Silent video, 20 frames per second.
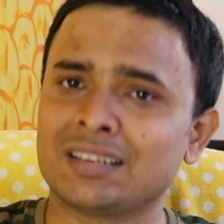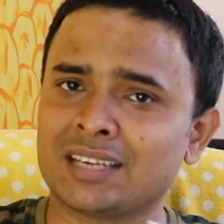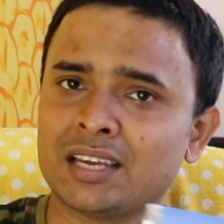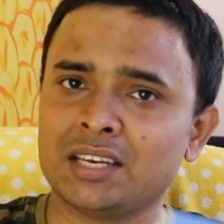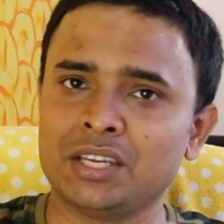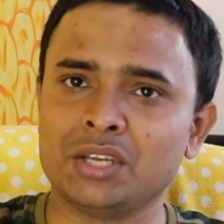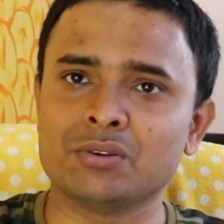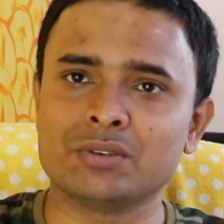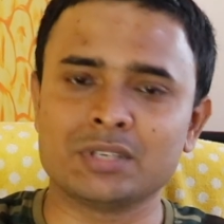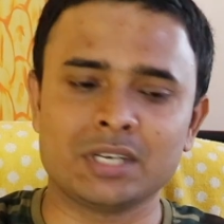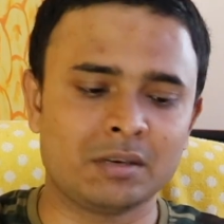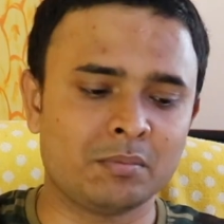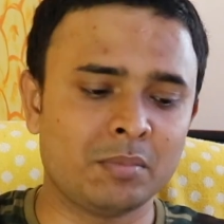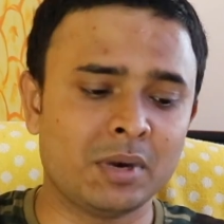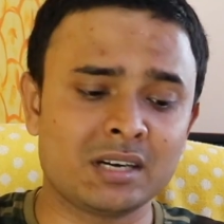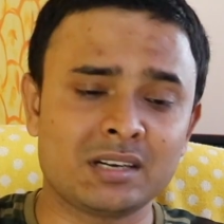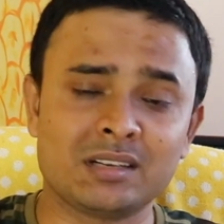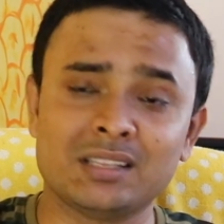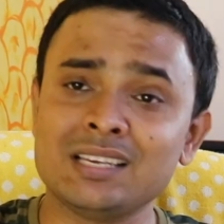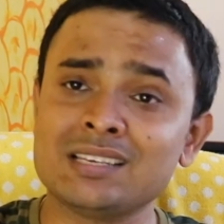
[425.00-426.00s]
can use it,
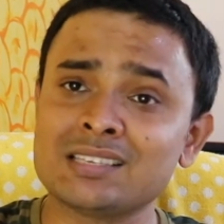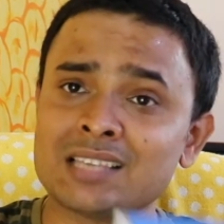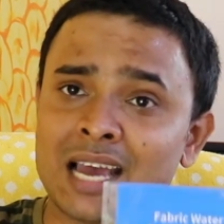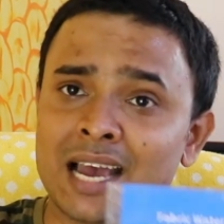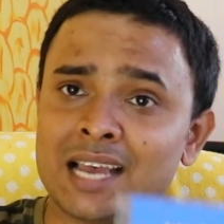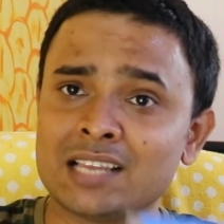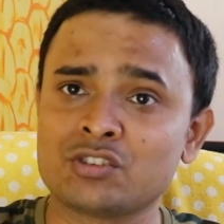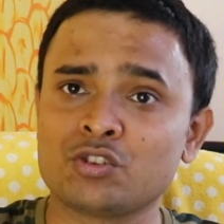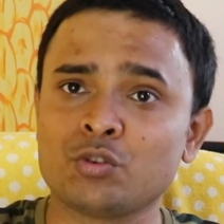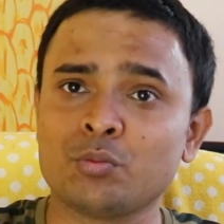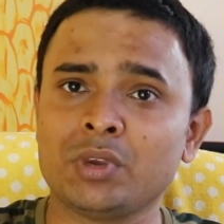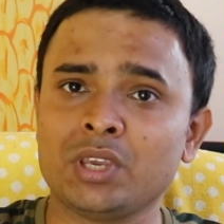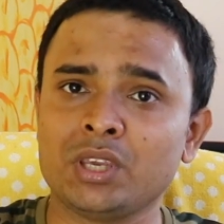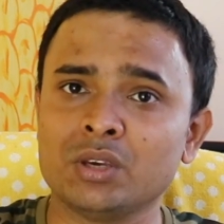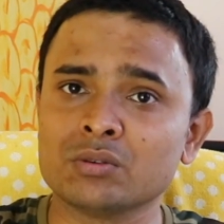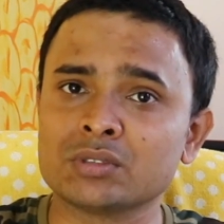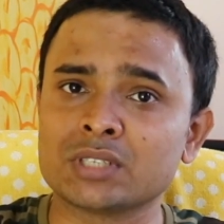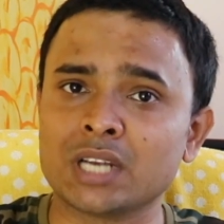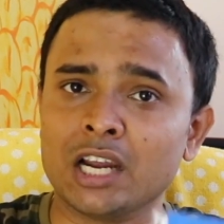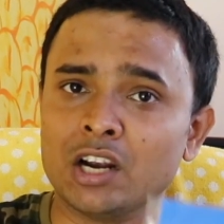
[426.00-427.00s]
but this has to be
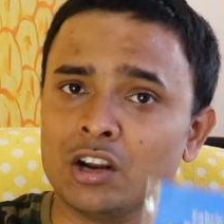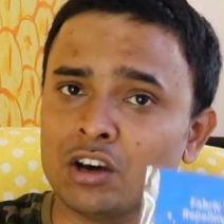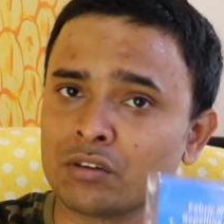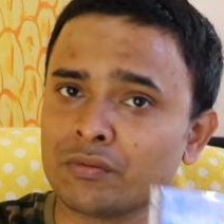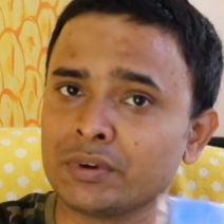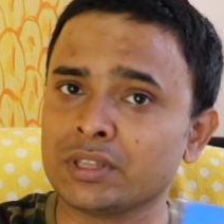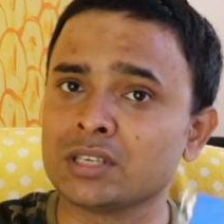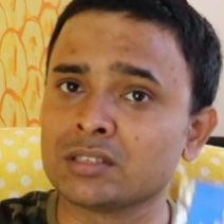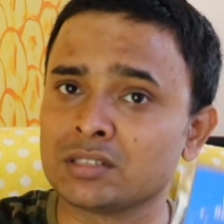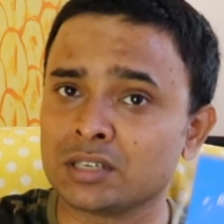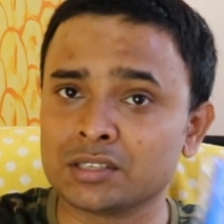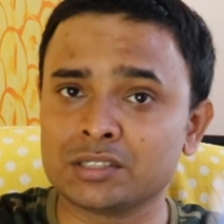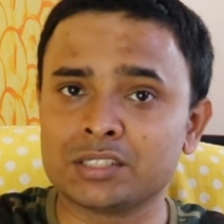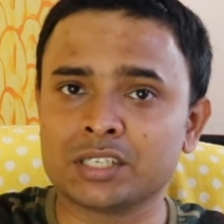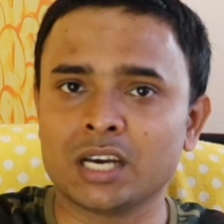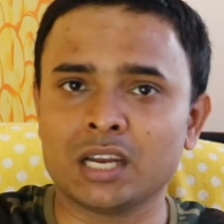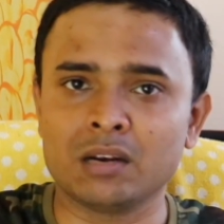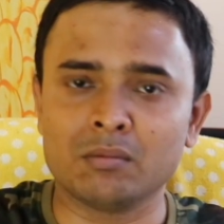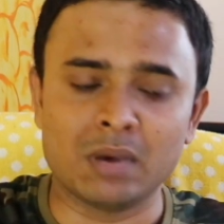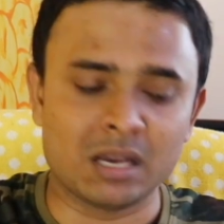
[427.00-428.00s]
used along with the
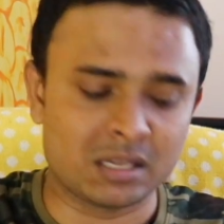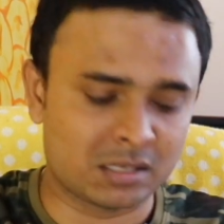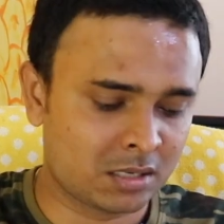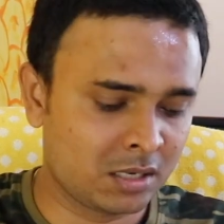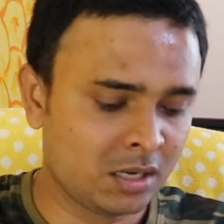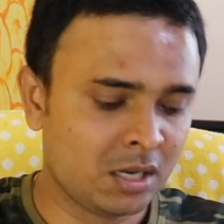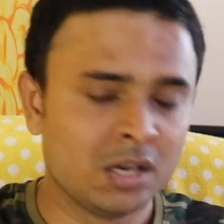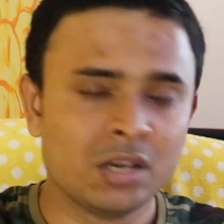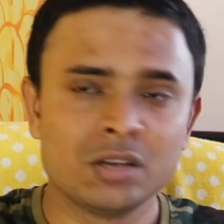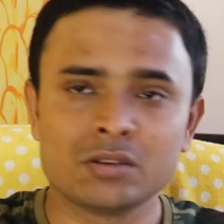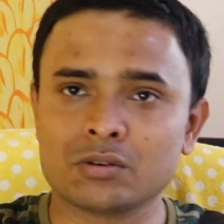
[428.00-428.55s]
surgical mask.